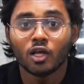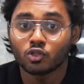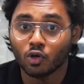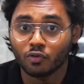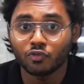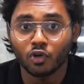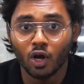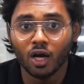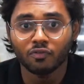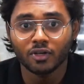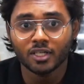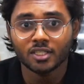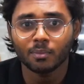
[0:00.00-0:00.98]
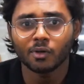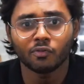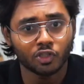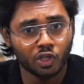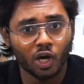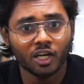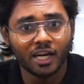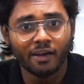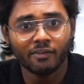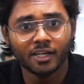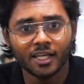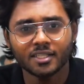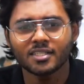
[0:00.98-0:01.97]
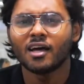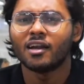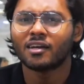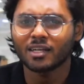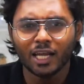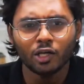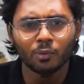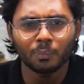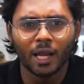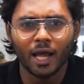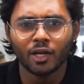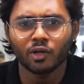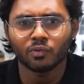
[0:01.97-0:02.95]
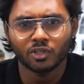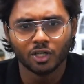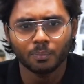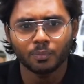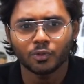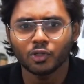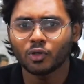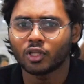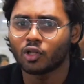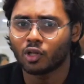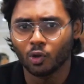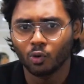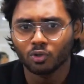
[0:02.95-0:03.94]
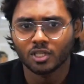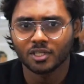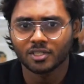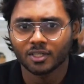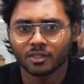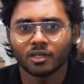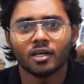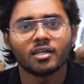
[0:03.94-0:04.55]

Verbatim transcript: So if you are flexible with your travel dates, try to plan your trip during the low season,